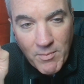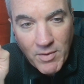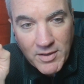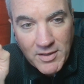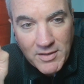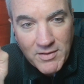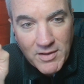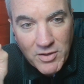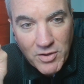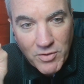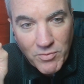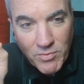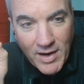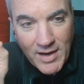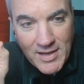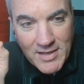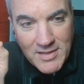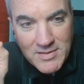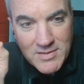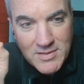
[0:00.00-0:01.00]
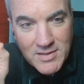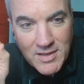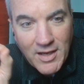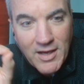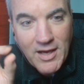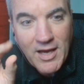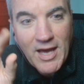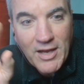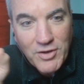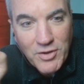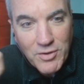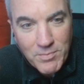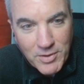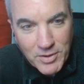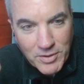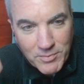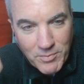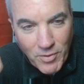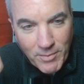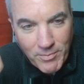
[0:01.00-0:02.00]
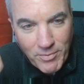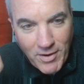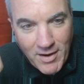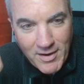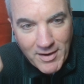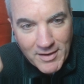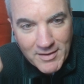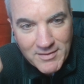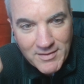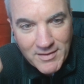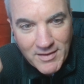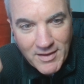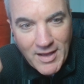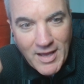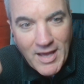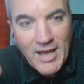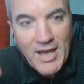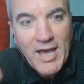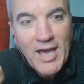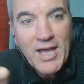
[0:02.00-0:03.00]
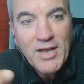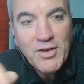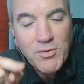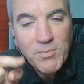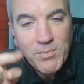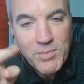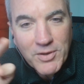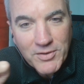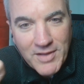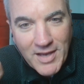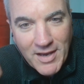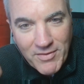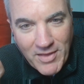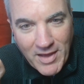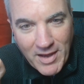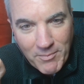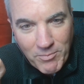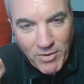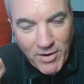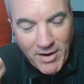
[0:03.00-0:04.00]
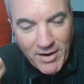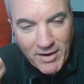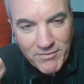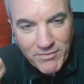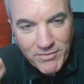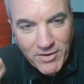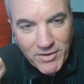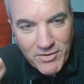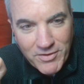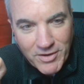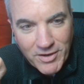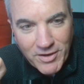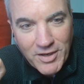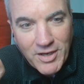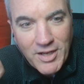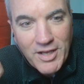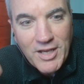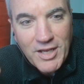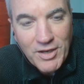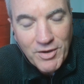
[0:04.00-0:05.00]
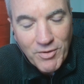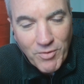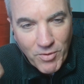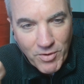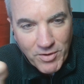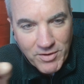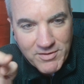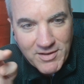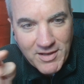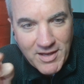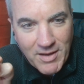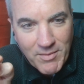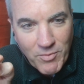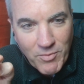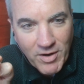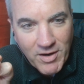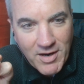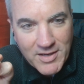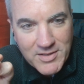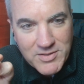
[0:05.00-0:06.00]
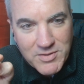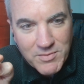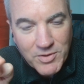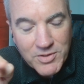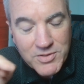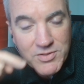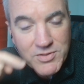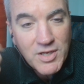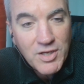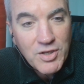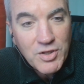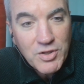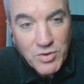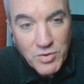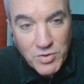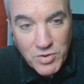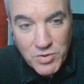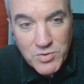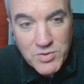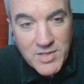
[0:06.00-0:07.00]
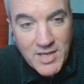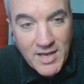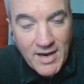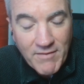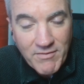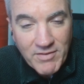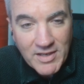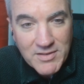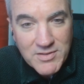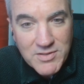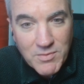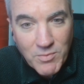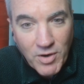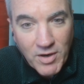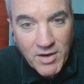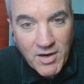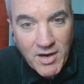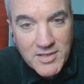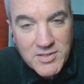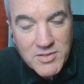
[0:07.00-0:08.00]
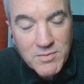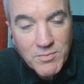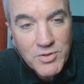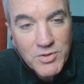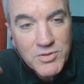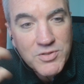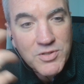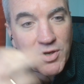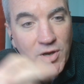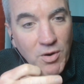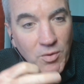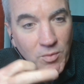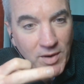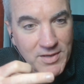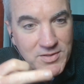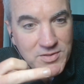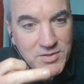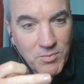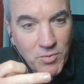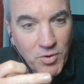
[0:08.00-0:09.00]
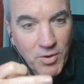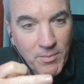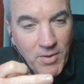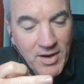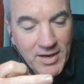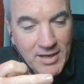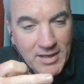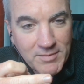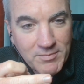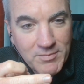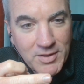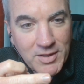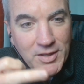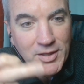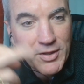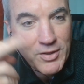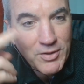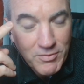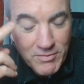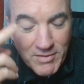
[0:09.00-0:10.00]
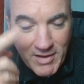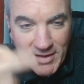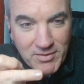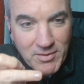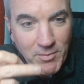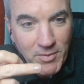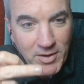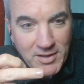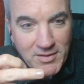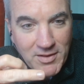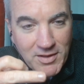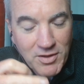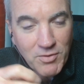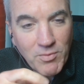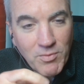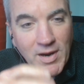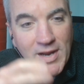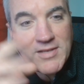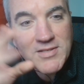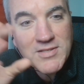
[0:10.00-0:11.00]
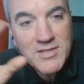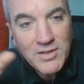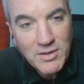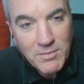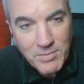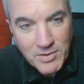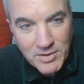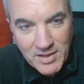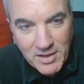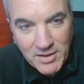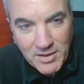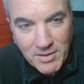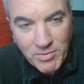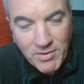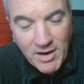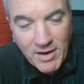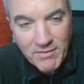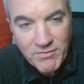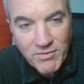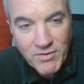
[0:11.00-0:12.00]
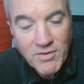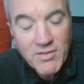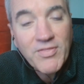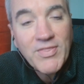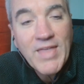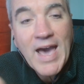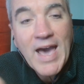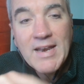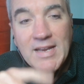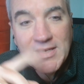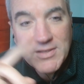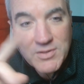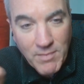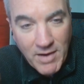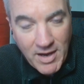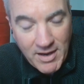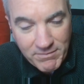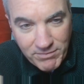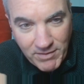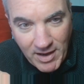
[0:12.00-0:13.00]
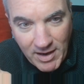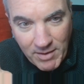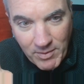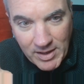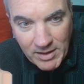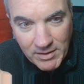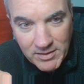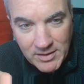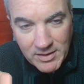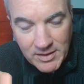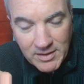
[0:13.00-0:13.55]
money that you raise and you build more product, and you build out that product further in order to get more customers. You use that evidence and more customers to go raise some more money. You take the money that you raise and you build out your product further. That is my flywheel.